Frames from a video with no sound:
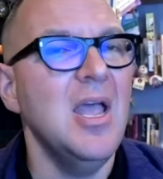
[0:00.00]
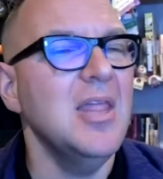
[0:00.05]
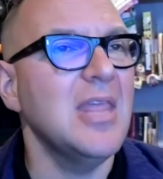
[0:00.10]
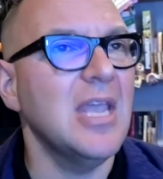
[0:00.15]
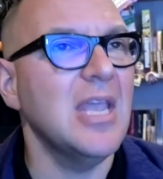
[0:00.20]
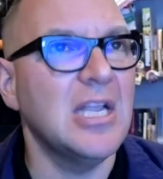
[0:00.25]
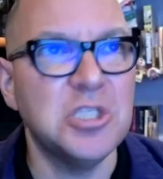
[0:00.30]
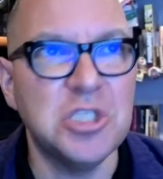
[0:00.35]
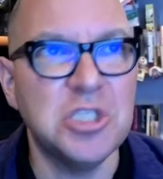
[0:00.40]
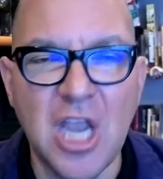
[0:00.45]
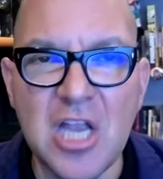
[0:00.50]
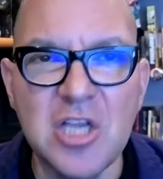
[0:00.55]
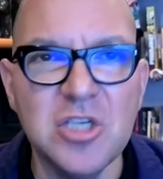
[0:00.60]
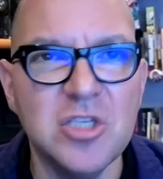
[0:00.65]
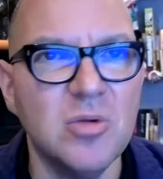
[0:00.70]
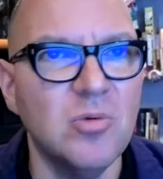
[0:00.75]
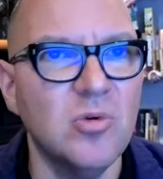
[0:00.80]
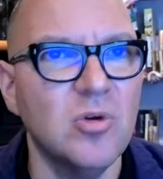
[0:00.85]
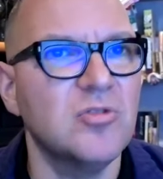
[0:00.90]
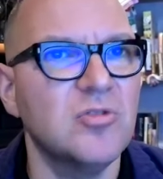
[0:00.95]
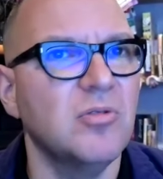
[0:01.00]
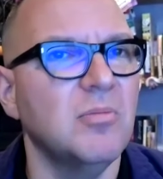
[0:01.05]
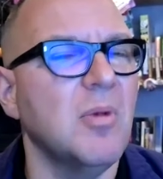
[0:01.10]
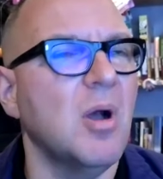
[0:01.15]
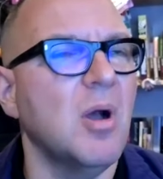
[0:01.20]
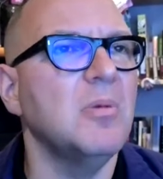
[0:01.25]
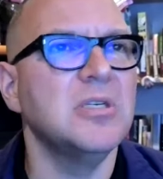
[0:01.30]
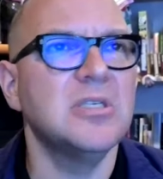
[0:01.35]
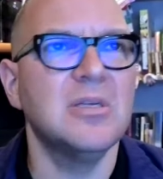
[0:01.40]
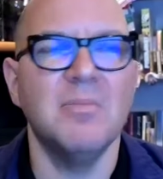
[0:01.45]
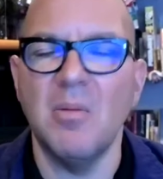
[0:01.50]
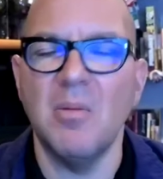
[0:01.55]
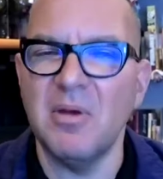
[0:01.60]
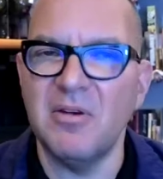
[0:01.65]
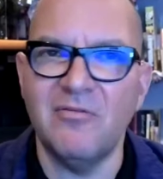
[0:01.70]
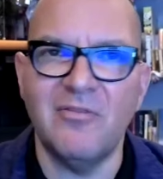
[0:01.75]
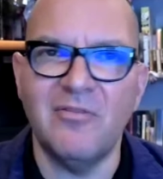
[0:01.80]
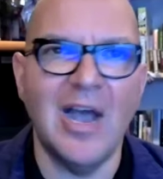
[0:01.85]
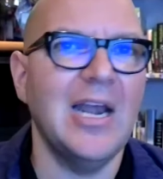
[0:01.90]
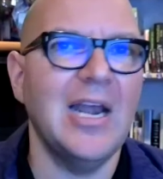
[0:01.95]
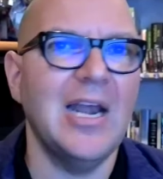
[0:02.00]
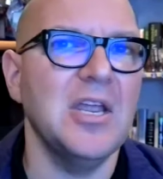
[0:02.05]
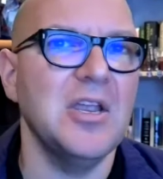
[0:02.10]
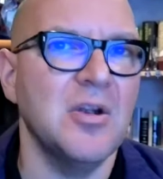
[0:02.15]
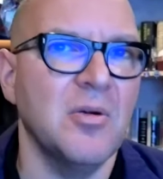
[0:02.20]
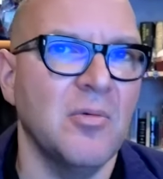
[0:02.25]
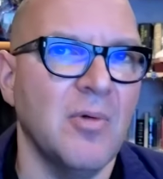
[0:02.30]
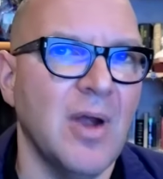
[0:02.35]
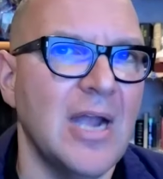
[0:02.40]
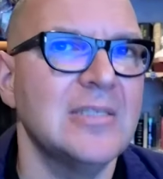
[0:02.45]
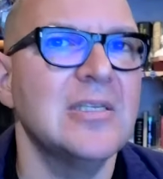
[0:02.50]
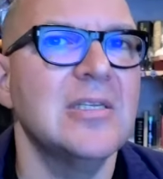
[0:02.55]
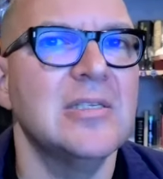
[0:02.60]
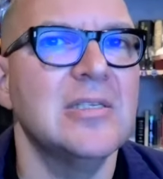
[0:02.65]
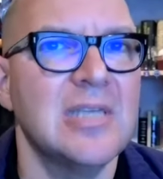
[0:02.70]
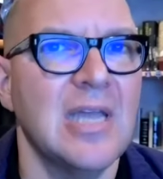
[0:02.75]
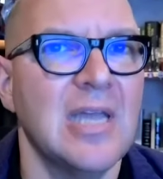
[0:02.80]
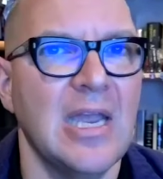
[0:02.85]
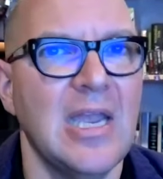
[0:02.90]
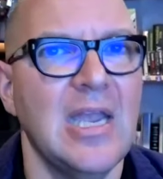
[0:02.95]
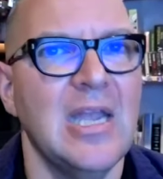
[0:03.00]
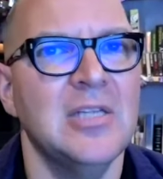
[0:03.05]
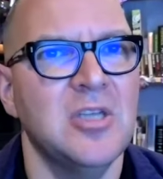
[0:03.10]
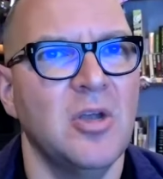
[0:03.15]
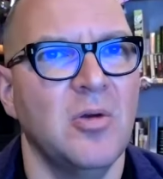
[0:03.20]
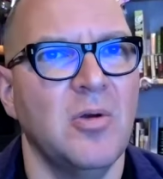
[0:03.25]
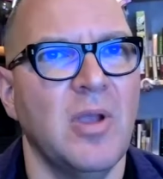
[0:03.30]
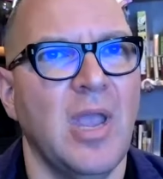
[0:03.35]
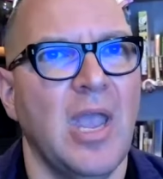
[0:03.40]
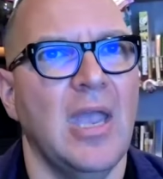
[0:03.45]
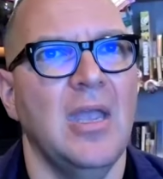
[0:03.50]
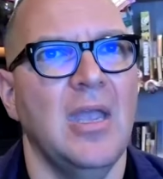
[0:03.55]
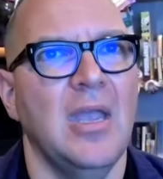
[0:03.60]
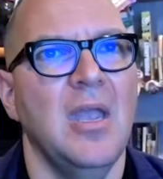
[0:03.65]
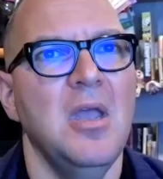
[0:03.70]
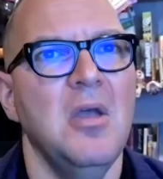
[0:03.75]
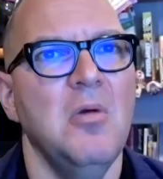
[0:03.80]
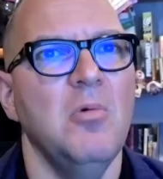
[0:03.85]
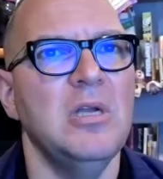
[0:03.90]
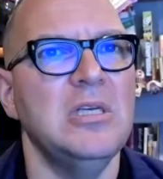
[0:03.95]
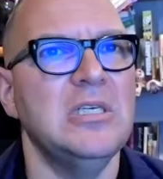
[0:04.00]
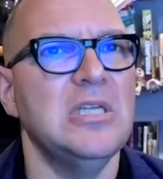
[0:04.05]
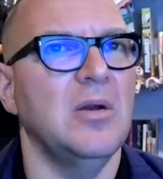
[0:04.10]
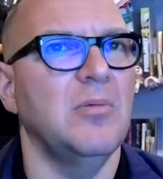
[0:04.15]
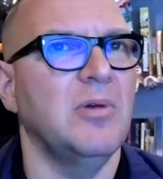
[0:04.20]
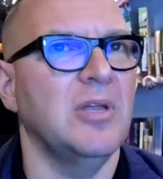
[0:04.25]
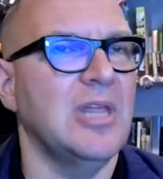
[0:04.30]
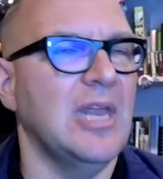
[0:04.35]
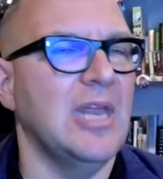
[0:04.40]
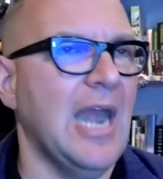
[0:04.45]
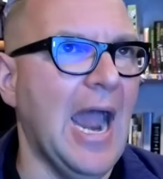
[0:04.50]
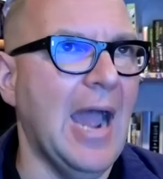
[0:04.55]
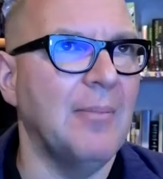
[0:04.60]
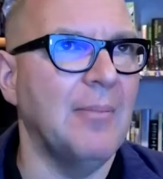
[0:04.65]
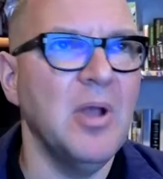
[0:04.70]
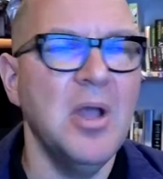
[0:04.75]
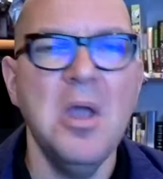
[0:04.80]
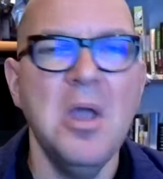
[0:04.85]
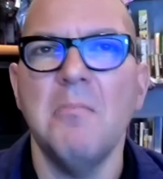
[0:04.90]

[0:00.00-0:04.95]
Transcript: They can change the rules from moment to moment, violate your rights and say, it's okay, we did it with an app.